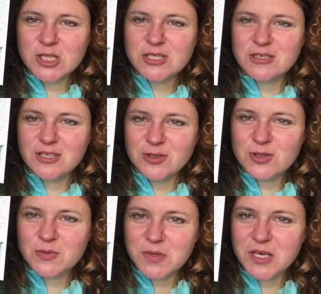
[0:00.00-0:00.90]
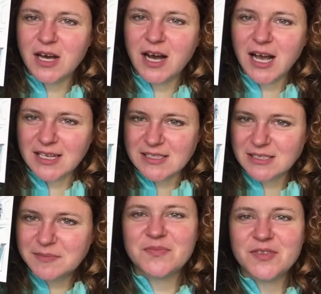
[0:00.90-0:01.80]
used to be a
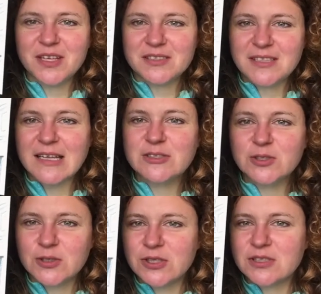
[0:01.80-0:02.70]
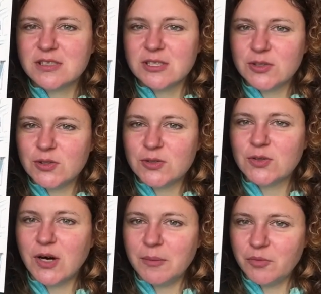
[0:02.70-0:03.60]
castle that then turned
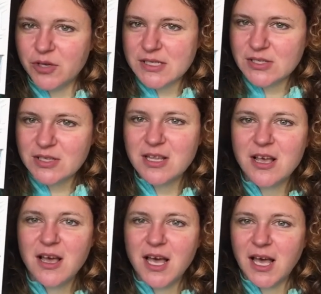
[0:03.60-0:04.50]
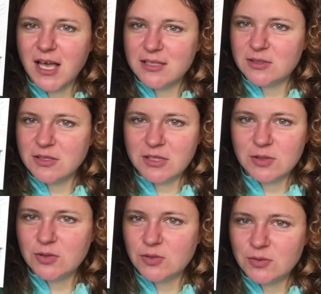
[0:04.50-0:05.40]
into a prison and
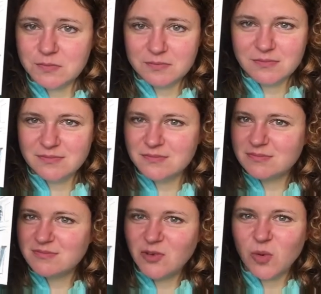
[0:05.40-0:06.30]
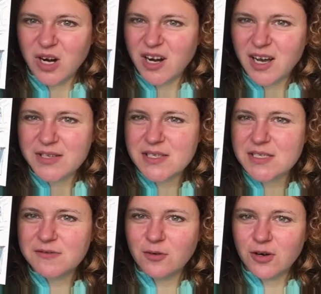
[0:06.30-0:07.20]
into
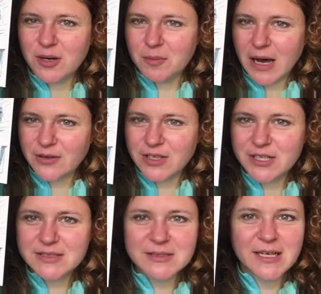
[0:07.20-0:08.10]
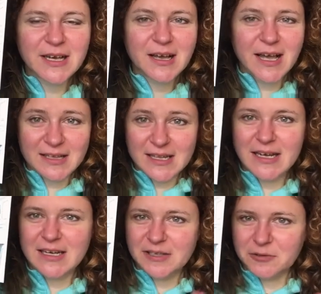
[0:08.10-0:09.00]
warehouses for powder, and
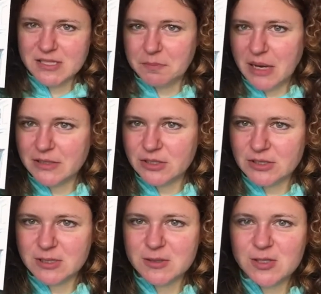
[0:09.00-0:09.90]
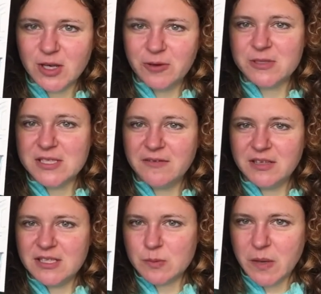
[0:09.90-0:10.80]
then he was abandoned. So he was
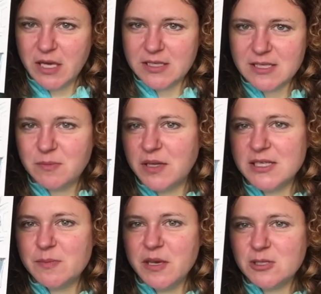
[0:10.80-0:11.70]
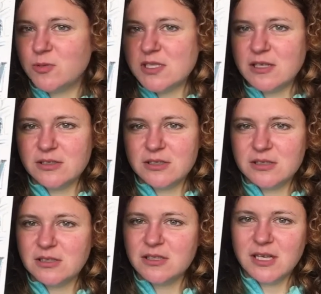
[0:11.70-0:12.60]
given this space, but the space was not
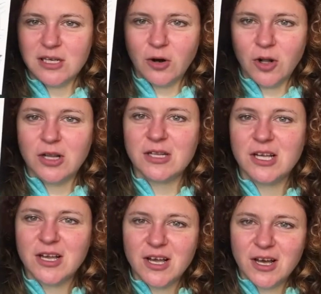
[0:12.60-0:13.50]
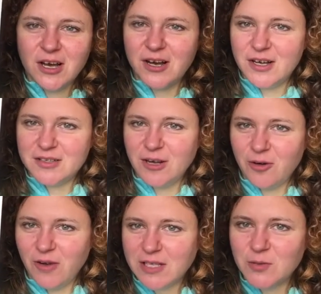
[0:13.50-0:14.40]
at all the
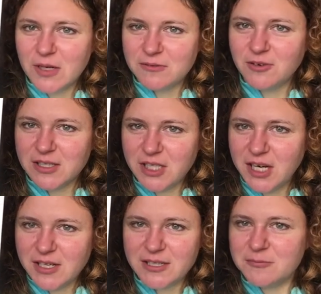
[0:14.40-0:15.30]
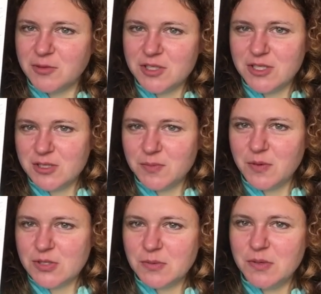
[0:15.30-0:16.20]
correct one for a theater, which is
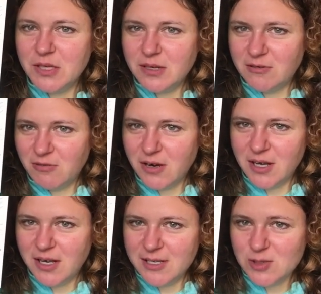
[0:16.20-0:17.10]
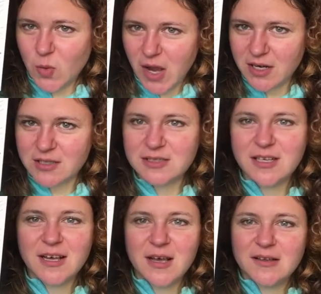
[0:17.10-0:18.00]
supposed to be squared.
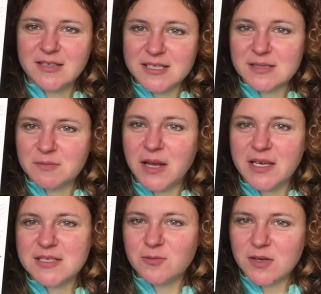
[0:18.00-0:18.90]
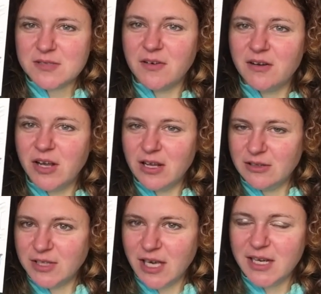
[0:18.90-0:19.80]
This space was very
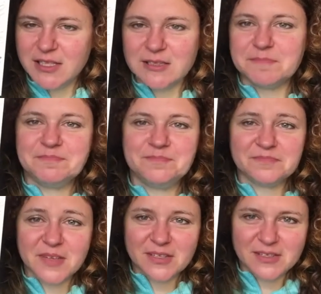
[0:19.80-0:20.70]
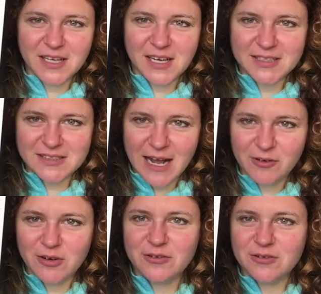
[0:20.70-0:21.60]
elongated and
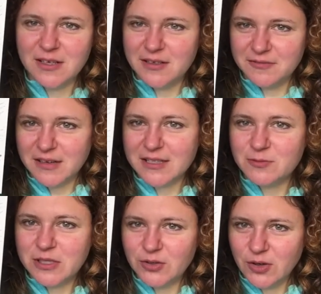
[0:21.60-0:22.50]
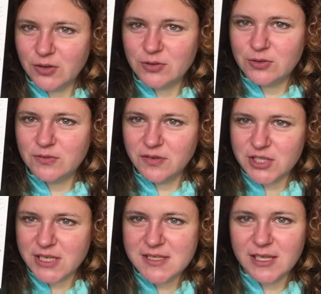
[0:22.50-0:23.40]
narrow, and in fact when you go to
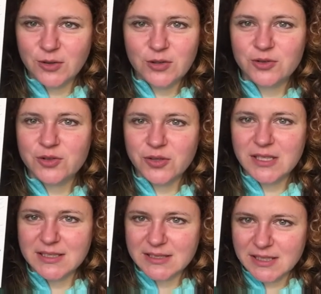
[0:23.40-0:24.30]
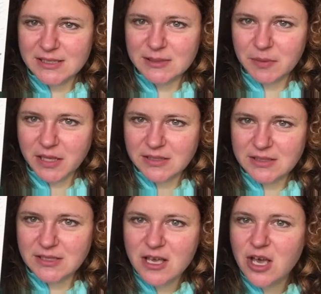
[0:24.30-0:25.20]
Vicenza you don't really see this
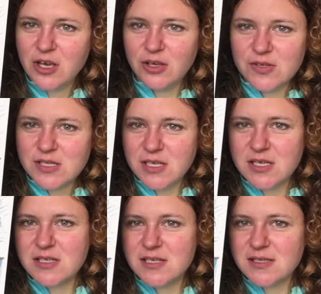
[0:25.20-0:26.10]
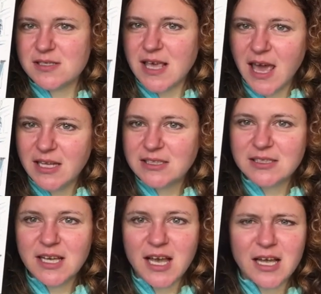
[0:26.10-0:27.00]
place. You see this gate
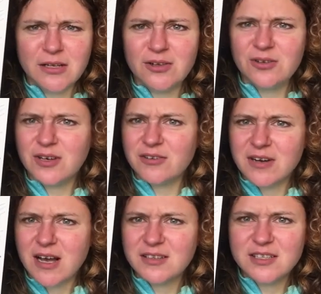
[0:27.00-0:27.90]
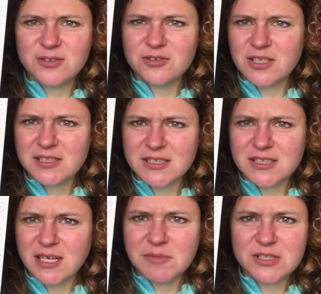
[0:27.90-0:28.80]
and you look around and you don't
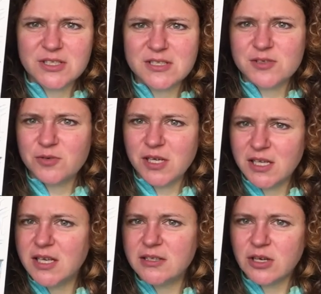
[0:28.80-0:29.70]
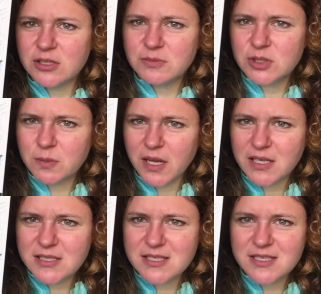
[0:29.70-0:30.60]
understand, because it's really anonymous
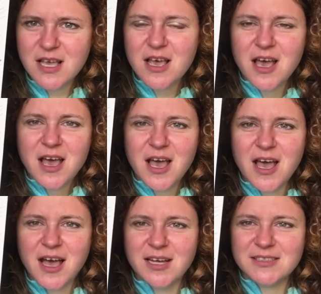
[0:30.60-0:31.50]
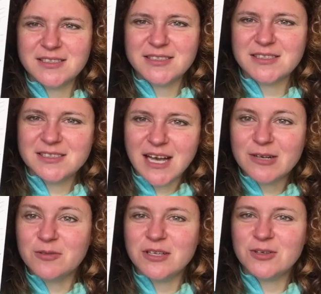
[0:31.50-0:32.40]
place, and
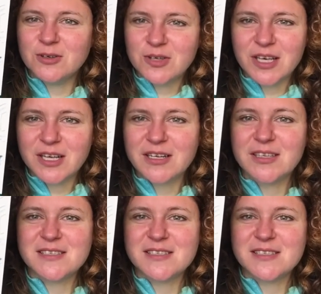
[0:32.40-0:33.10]
then when you go in it